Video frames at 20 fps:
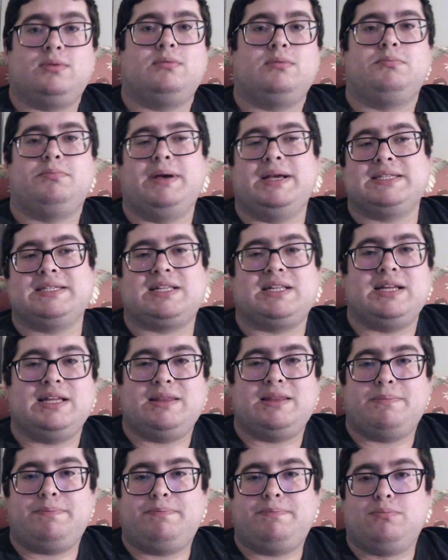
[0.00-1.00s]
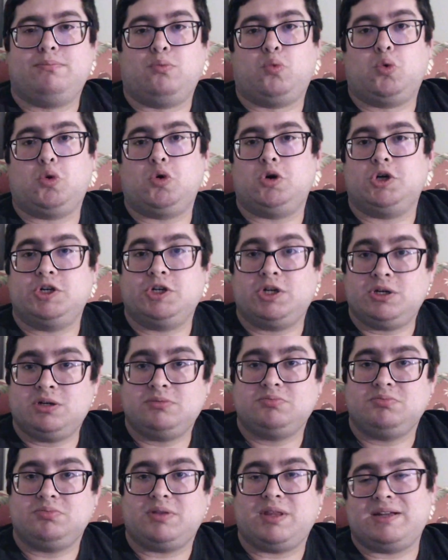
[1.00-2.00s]
basically the war
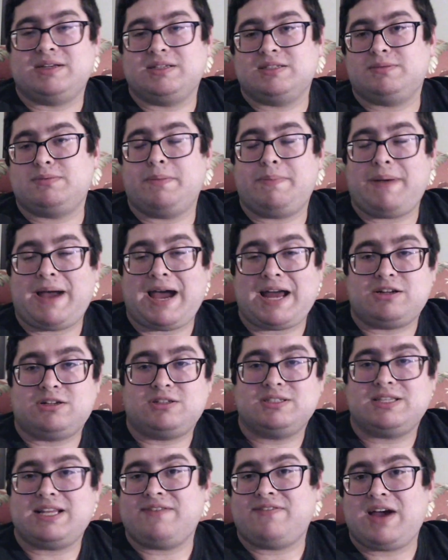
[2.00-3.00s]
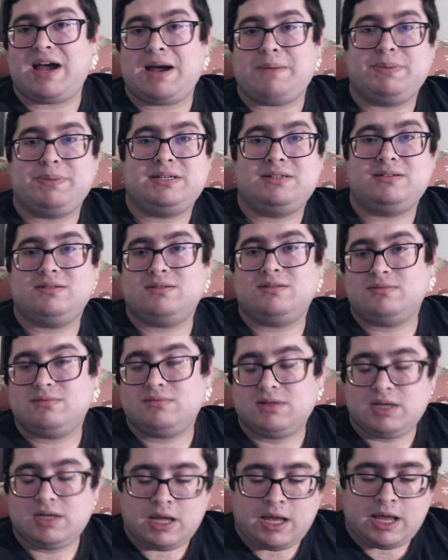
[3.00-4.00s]
that is the battles that have happened,
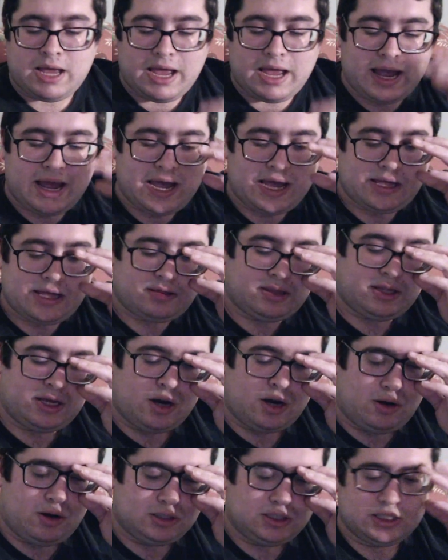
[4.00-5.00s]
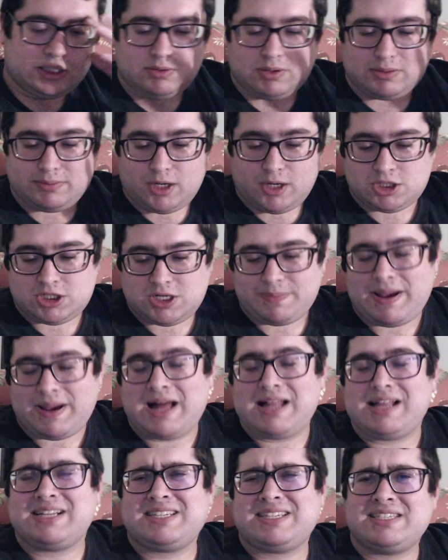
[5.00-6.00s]
and they go onto this one Martian ship.
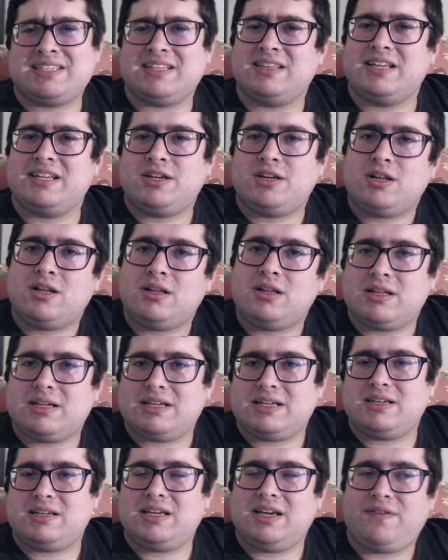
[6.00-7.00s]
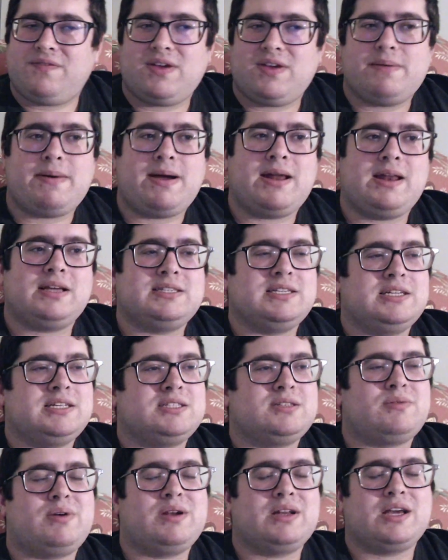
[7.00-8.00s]
Alex is a little iffy about it because he
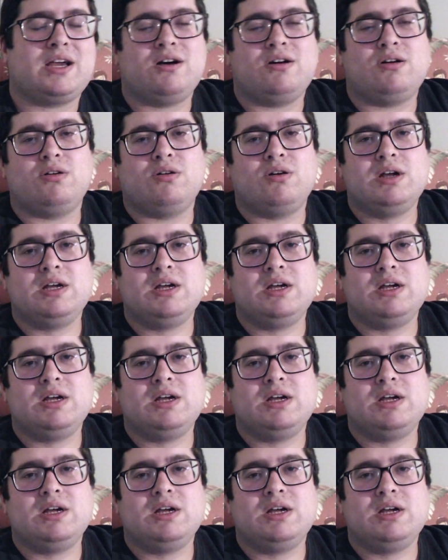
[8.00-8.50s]
doesn't want to go